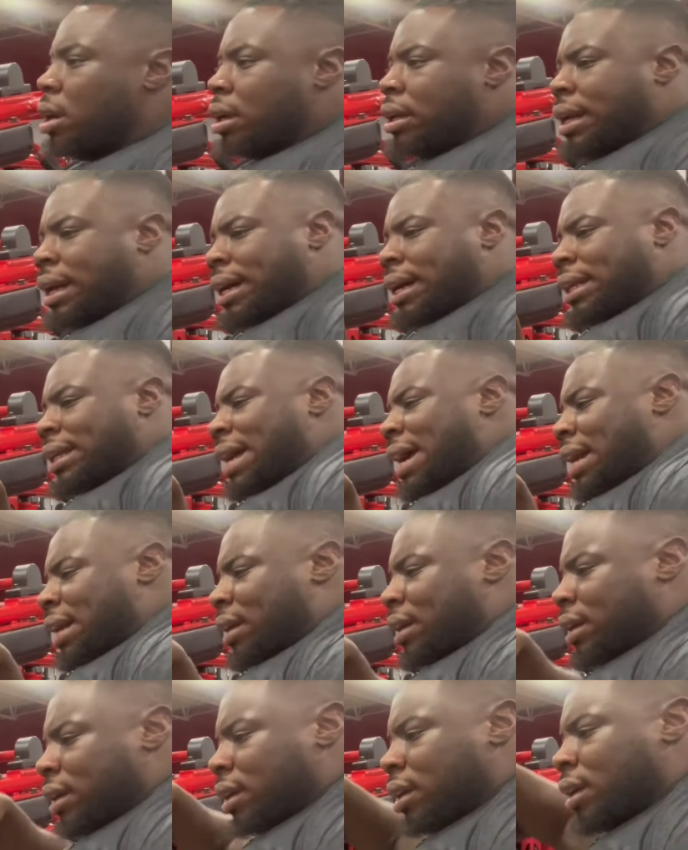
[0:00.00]
Like a lot
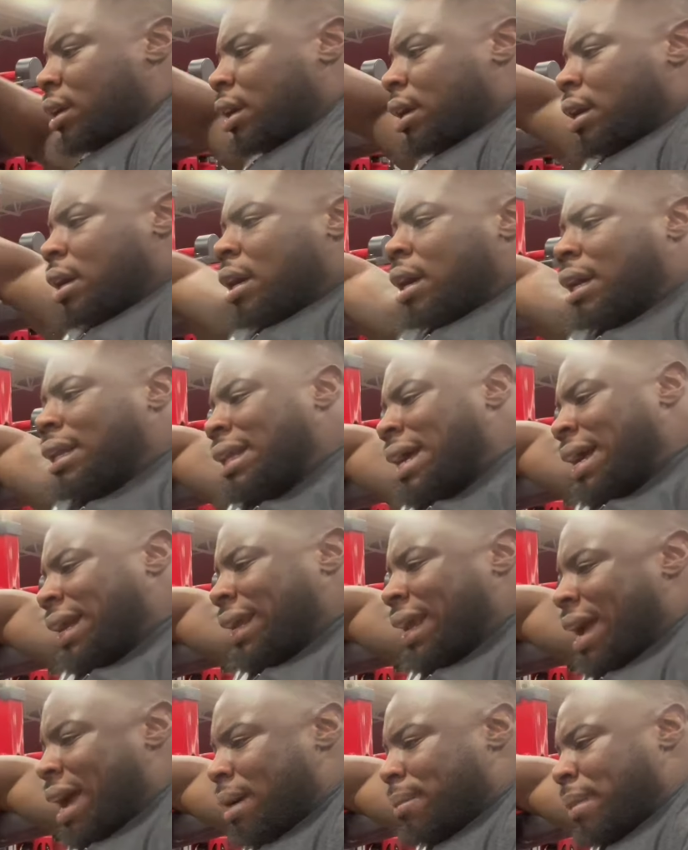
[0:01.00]
A lot of
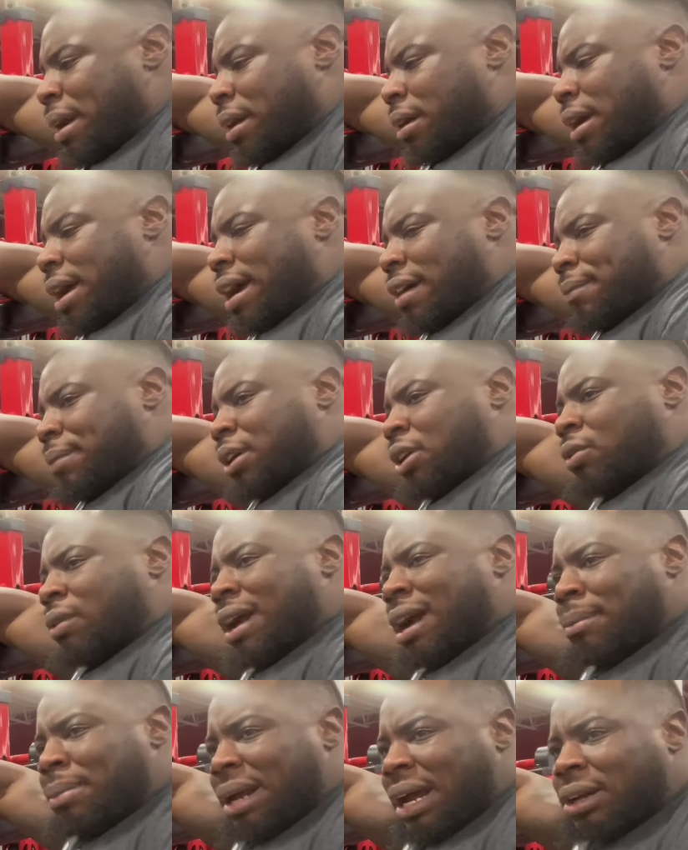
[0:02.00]
y'all may have been
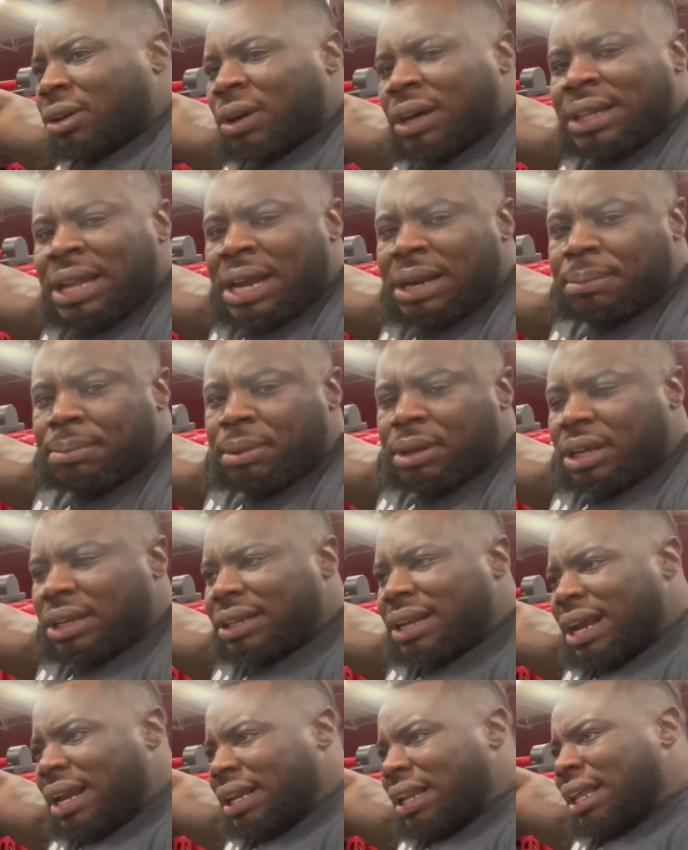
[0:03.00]
around, but I know a lot
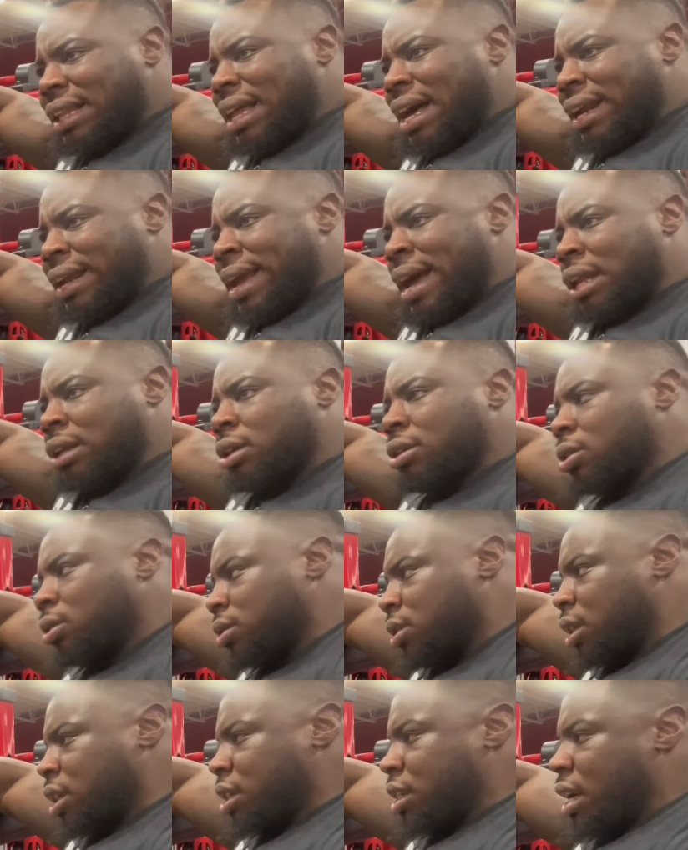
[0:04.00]
of y'all are new
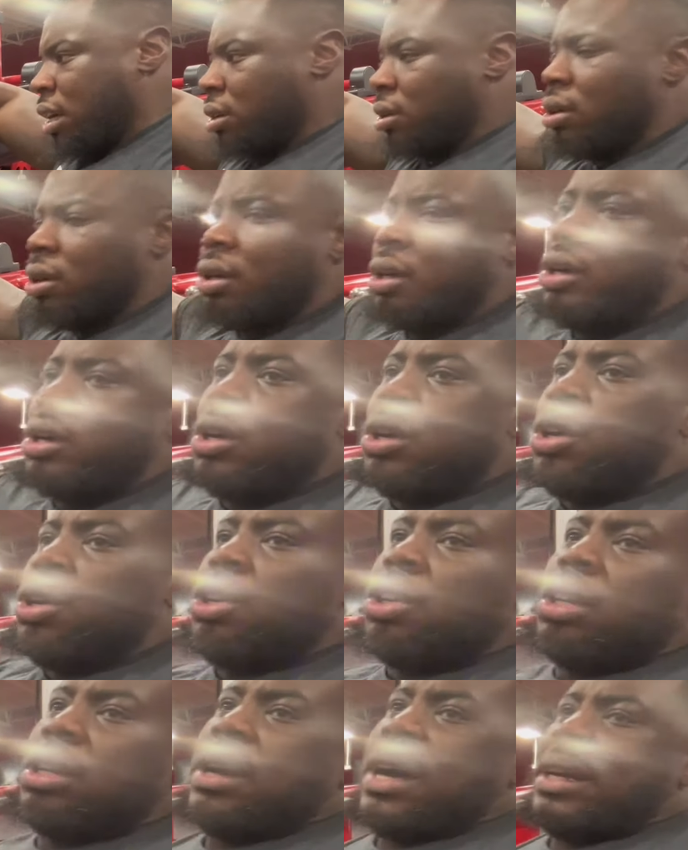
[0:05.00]
to the channel.
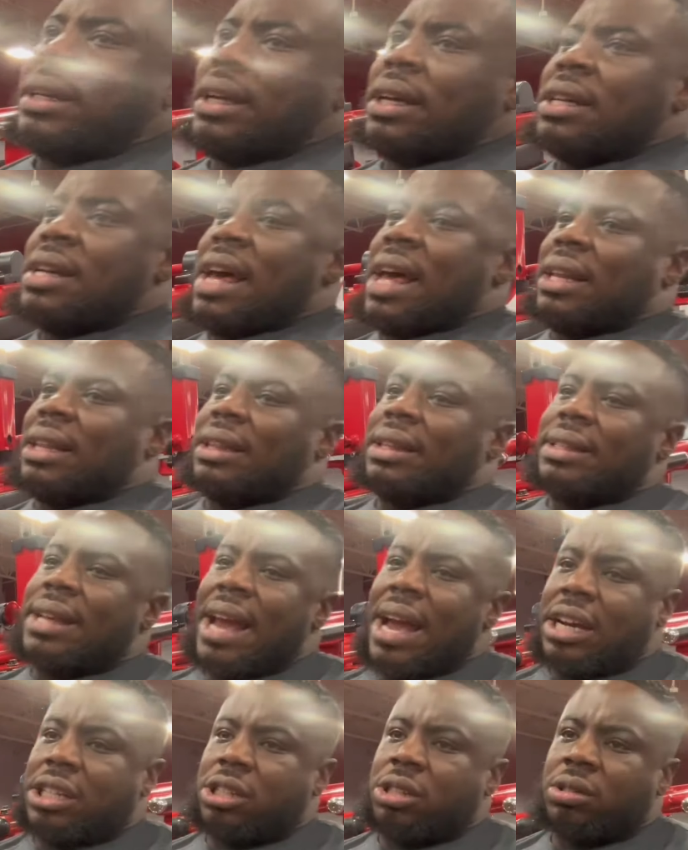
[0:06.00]
You know, I did
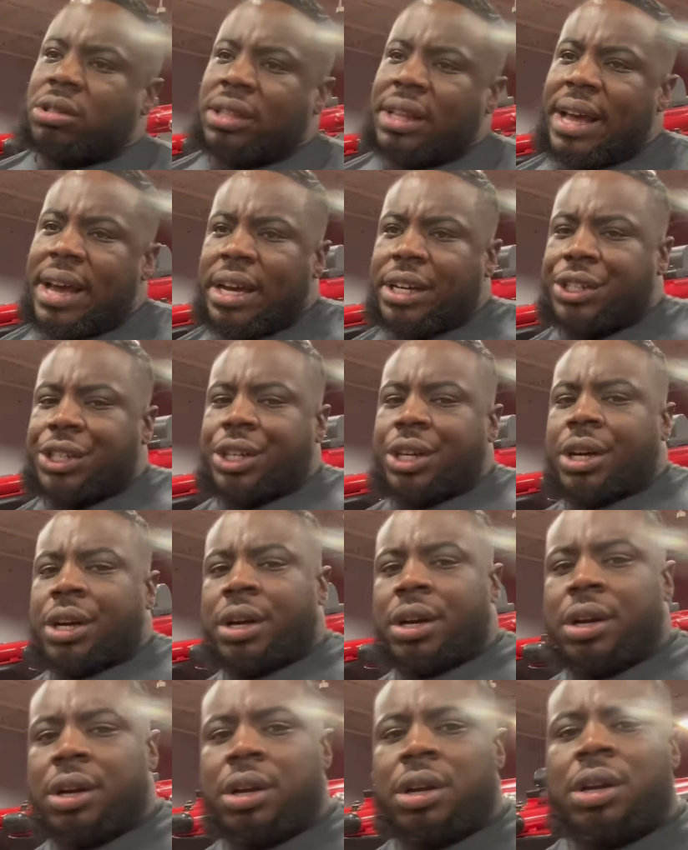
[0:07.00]
nationals last year
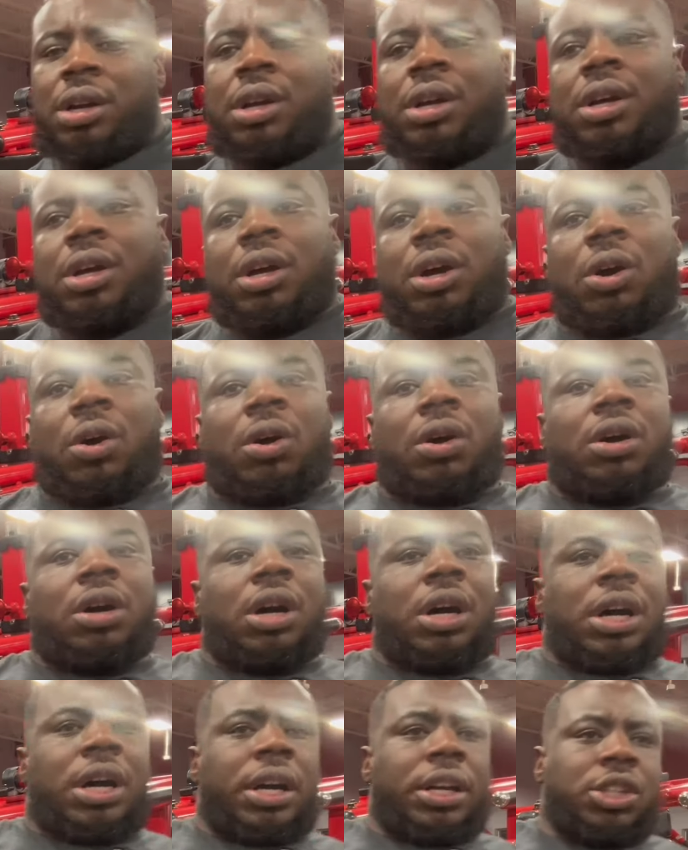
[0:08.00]

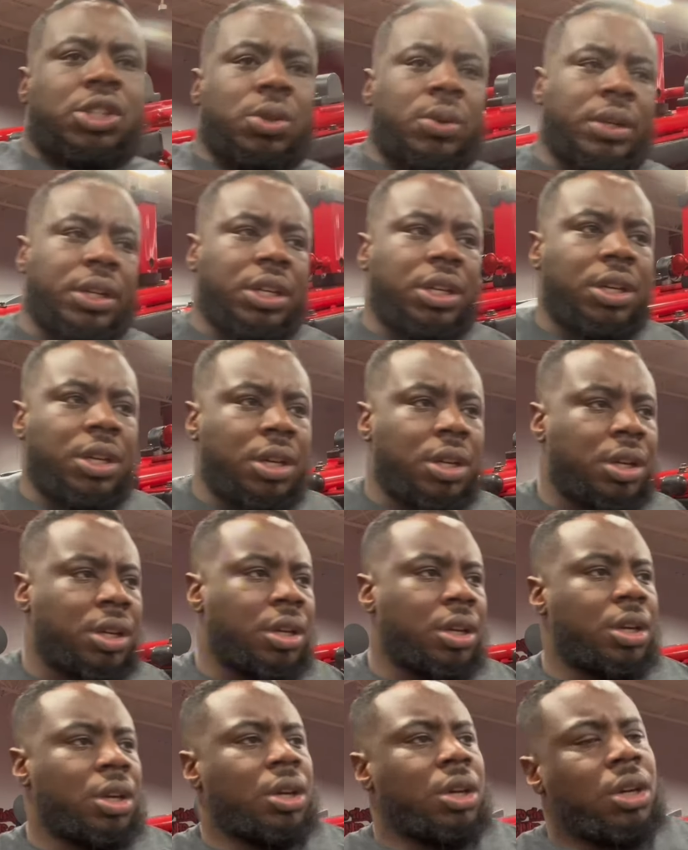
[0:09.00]
in
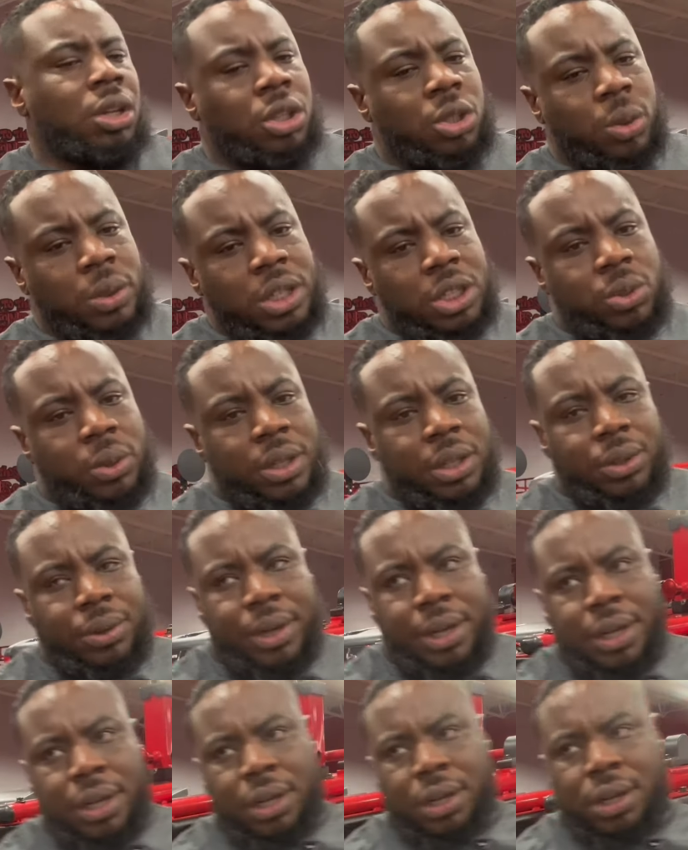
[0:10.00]
2023,